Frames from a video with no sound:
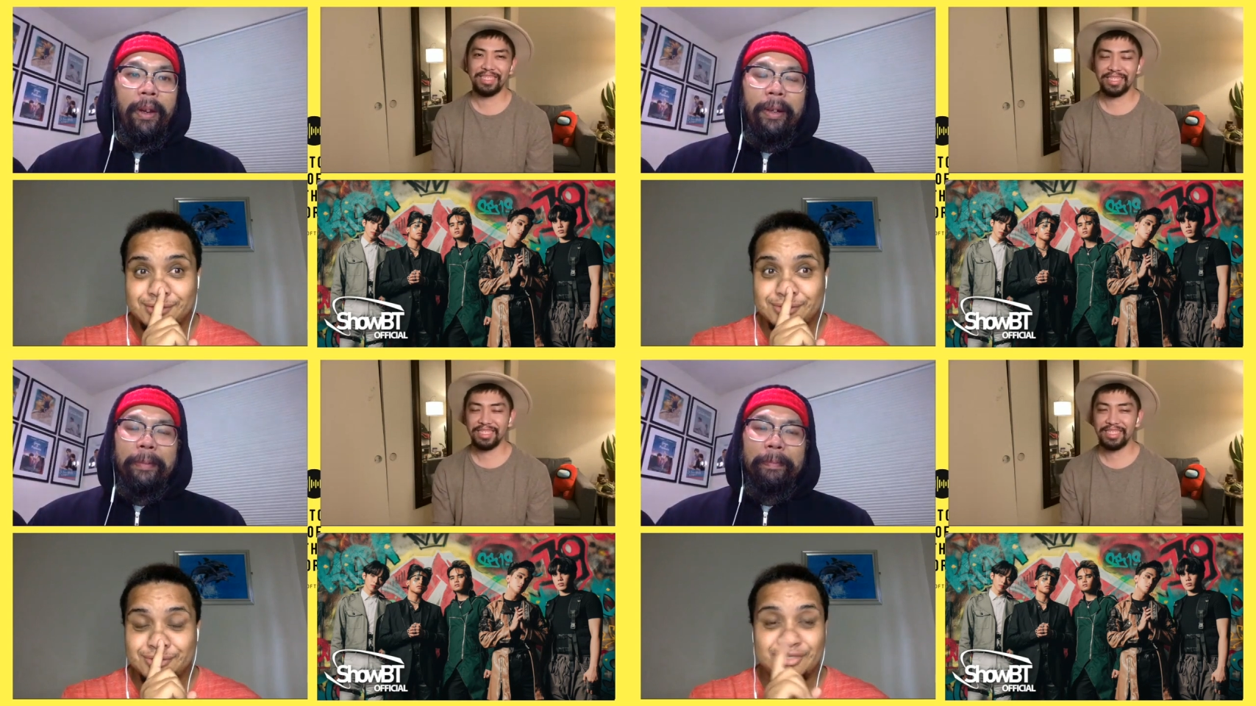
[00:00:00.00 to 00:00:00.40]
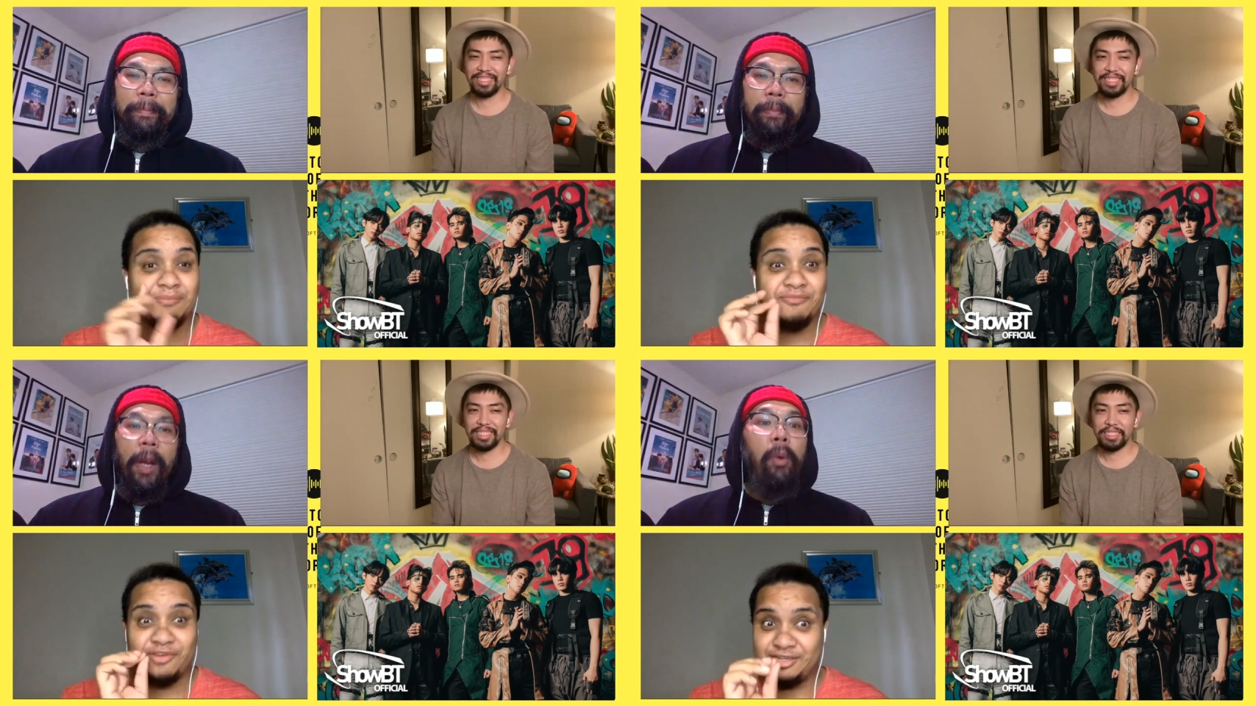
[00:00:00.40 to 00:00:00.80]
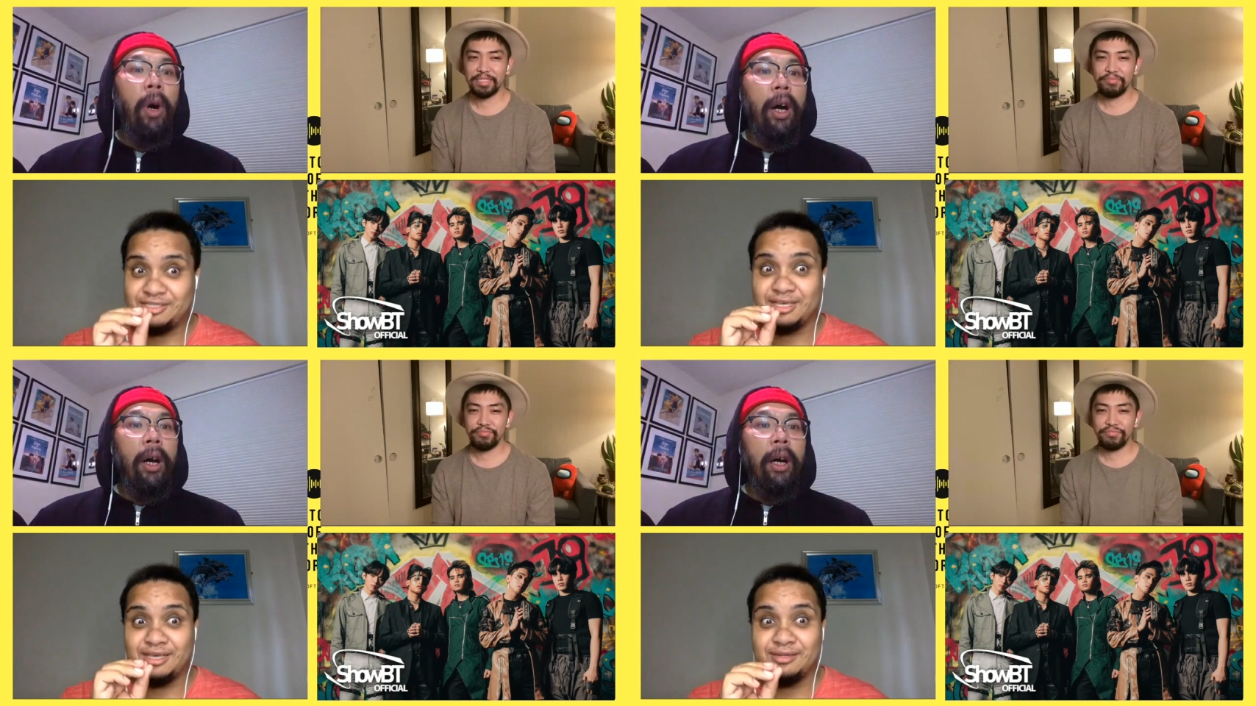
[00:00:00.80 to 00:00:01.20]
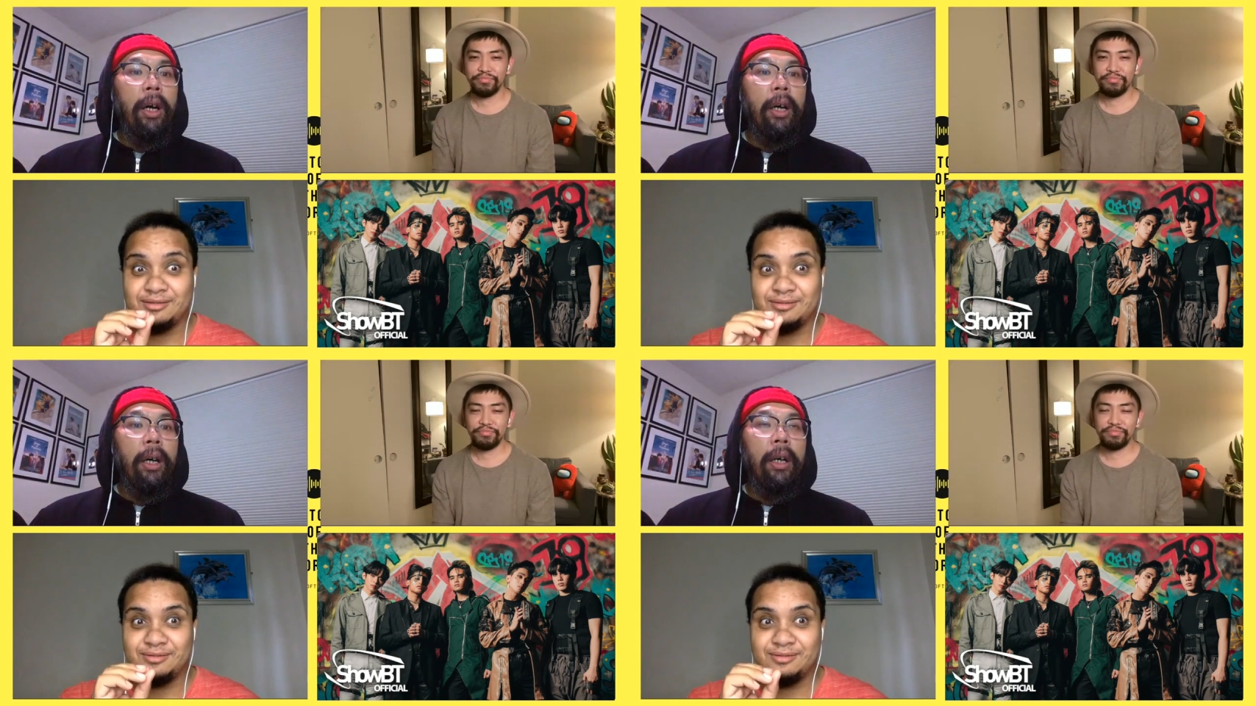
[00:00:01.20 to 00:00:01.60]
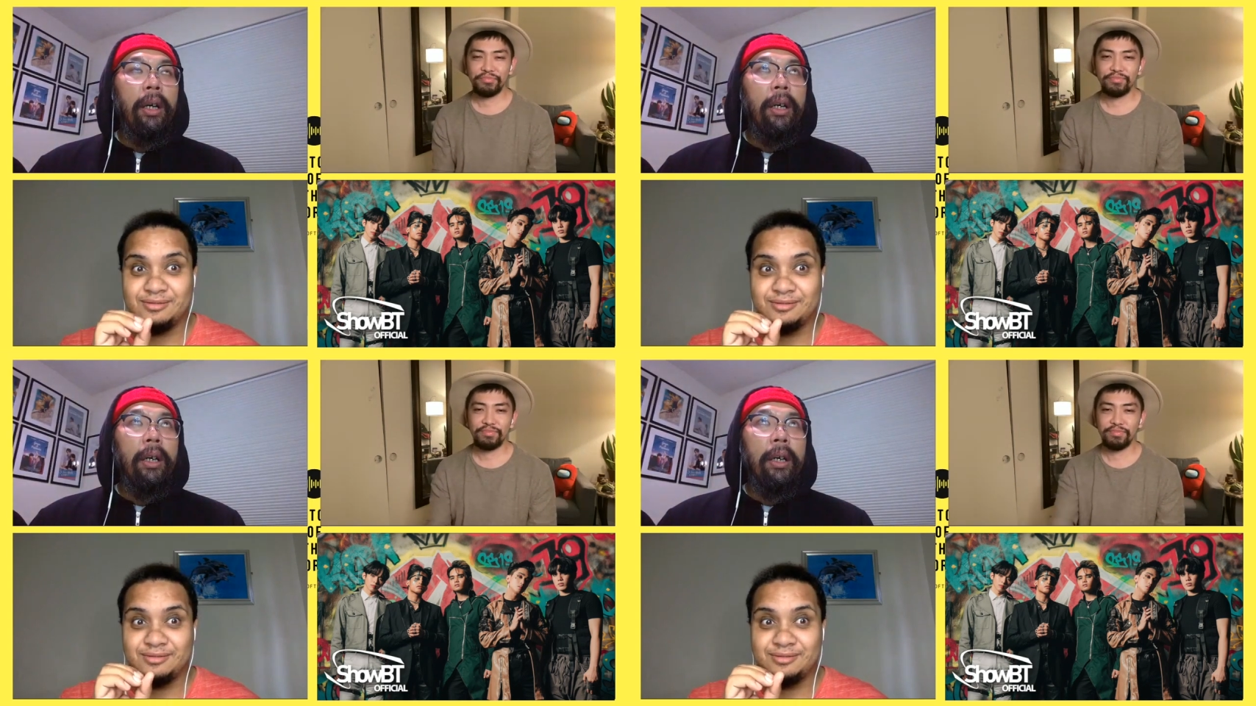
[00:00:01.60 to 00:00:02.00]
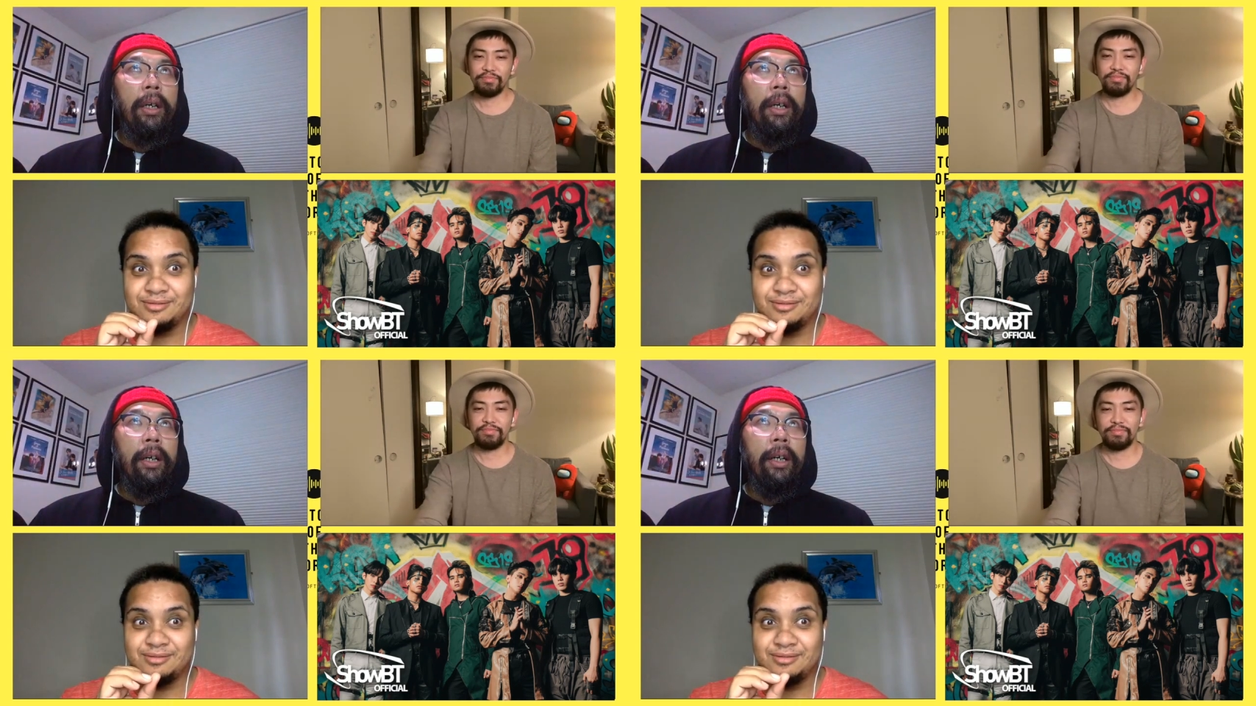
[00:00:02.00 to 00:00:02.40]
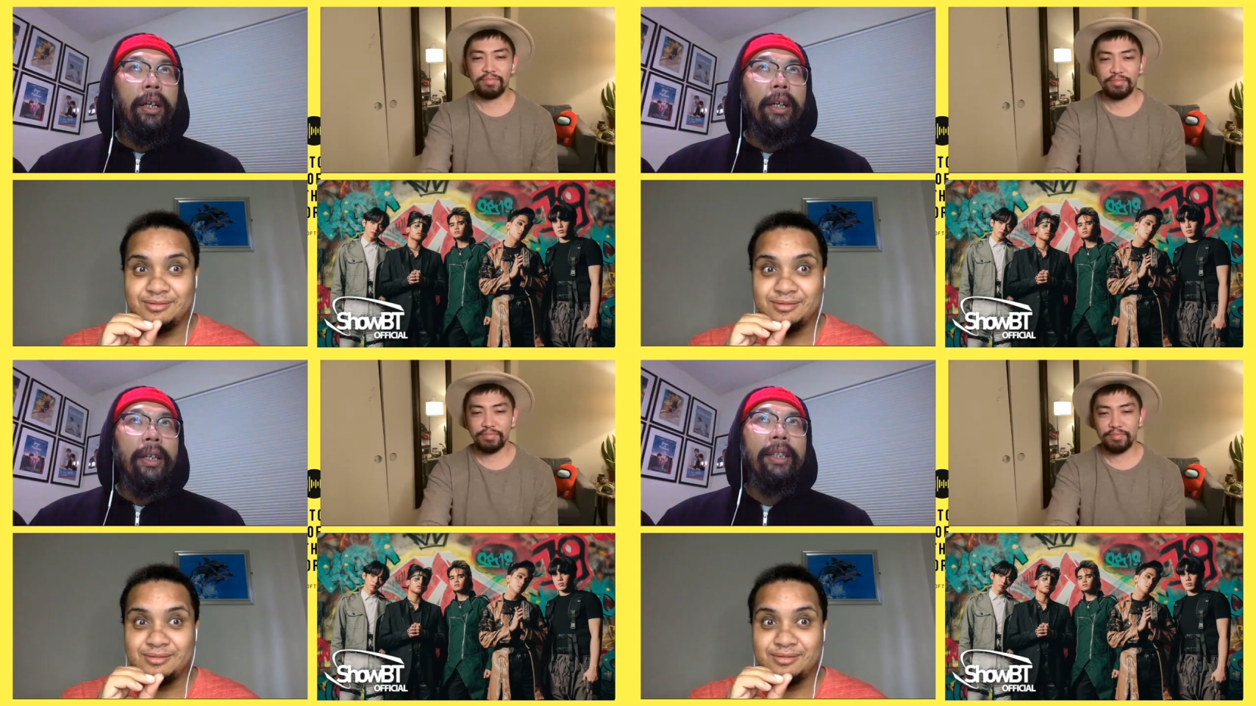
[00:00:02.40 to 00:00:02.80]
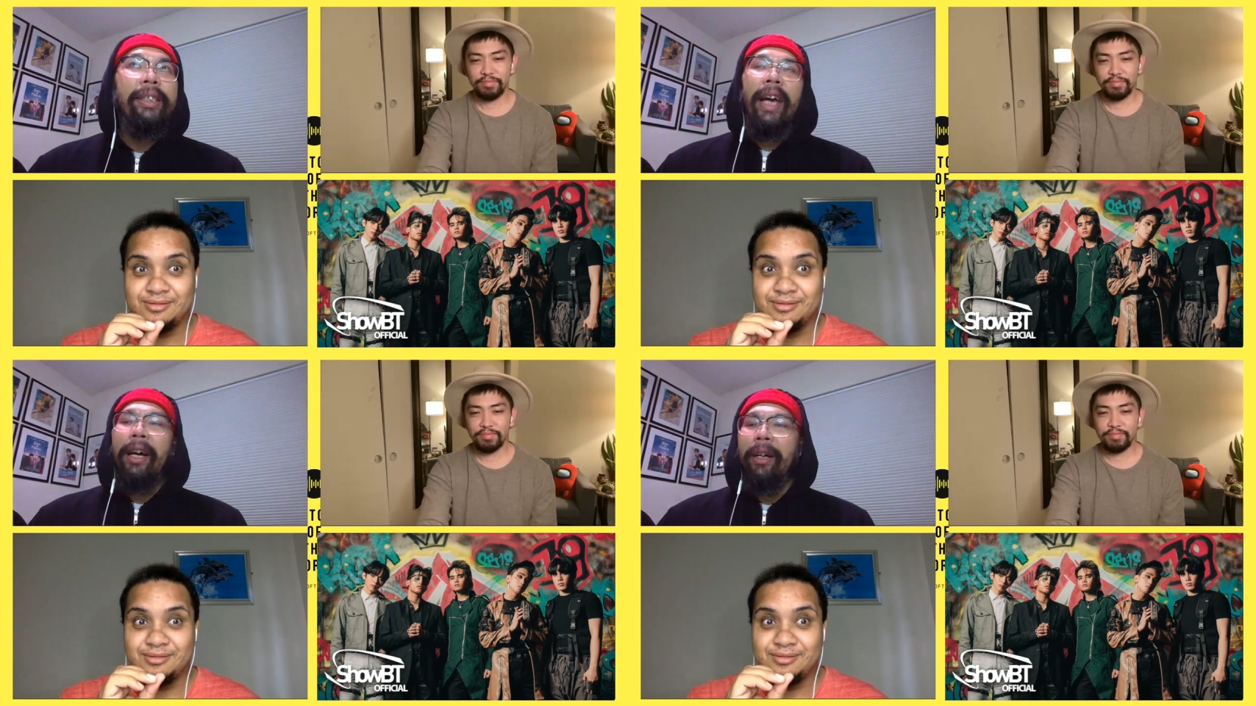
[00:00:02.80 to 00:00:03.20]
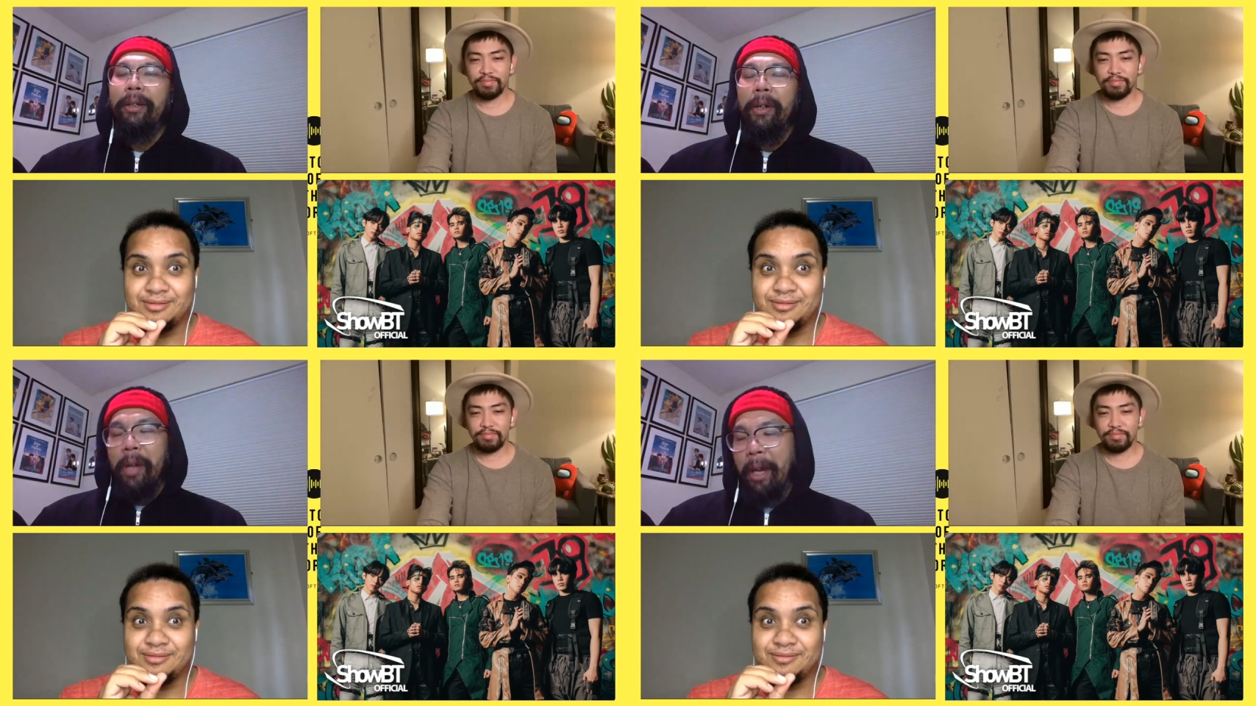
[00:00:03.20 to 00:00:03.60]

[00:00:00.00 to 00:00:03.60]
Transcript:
Speaker 1: so I'm very well, scared. Yeah, okay.